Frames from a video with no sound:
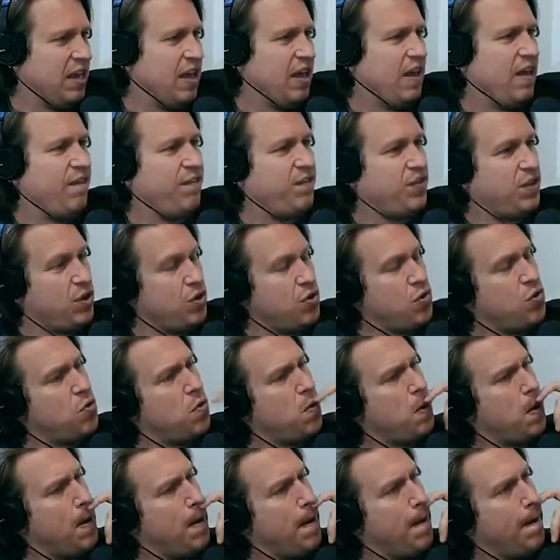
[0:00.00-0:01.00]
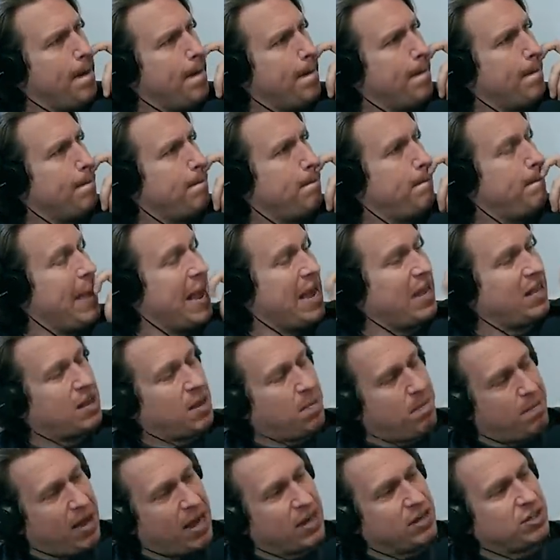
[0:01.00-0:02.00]
If you make the
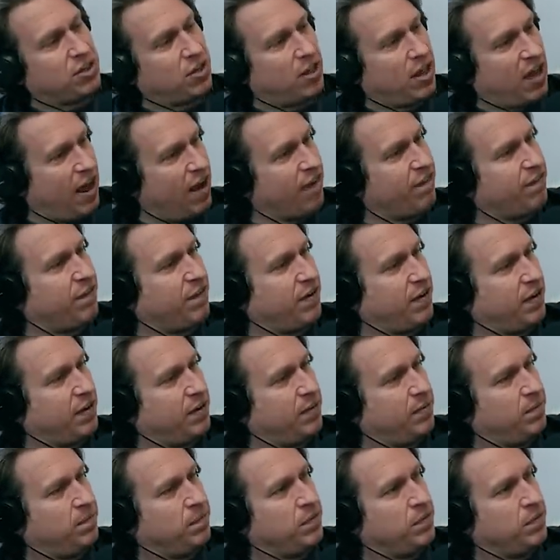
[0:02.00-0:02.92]
mental effort